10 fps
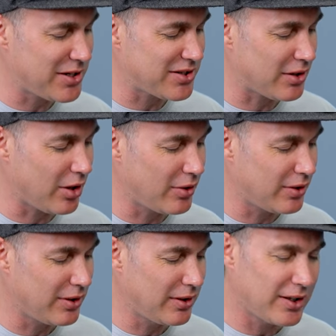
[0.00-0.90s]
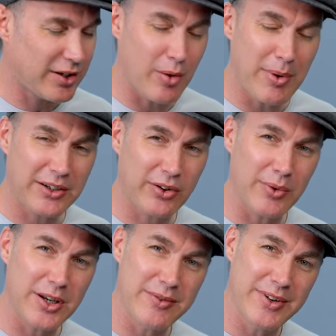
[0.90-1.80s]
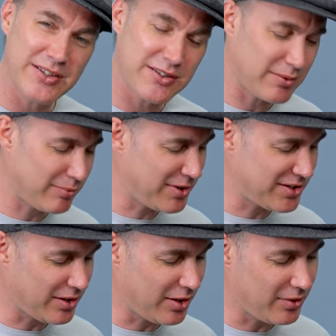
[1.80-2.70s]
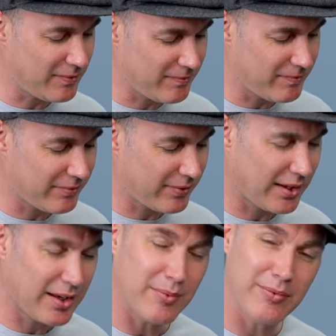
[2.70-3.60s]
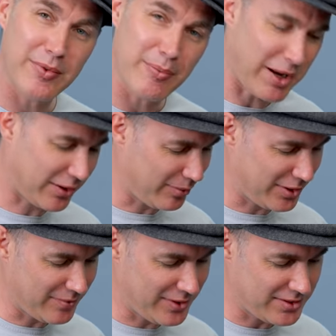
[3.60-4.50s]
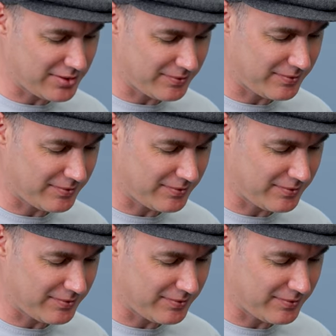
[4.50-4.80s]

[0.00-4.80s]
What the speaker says: miss a note, go back to the one you missed, miss a note, back to the one you missed.